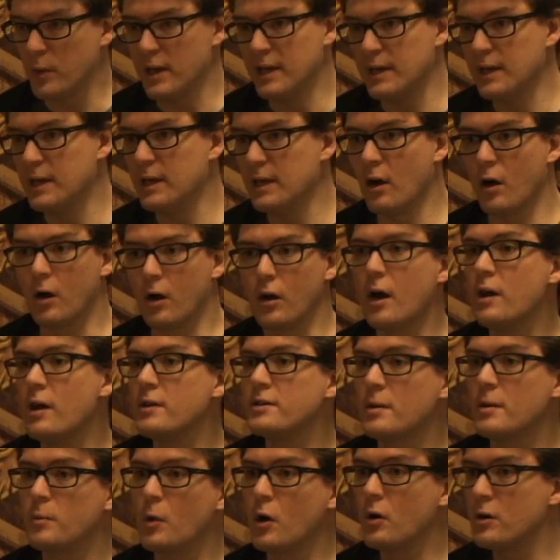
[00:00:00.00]
do we need our
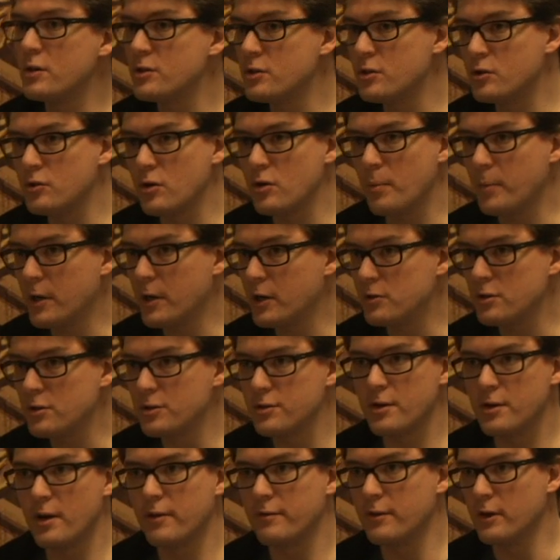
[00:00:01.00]
concept artists to draw
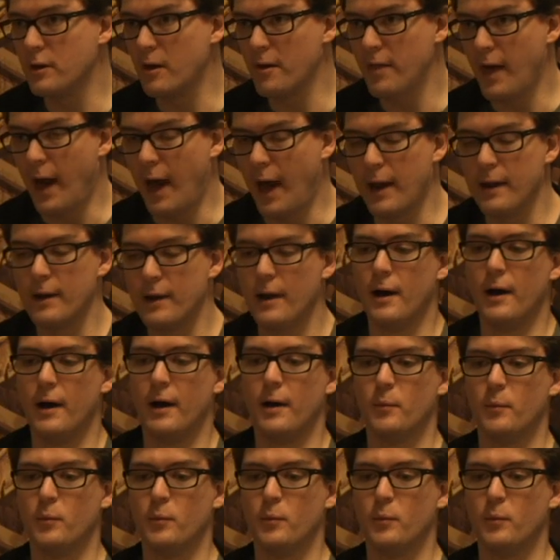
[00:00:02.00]
pictures of and all that,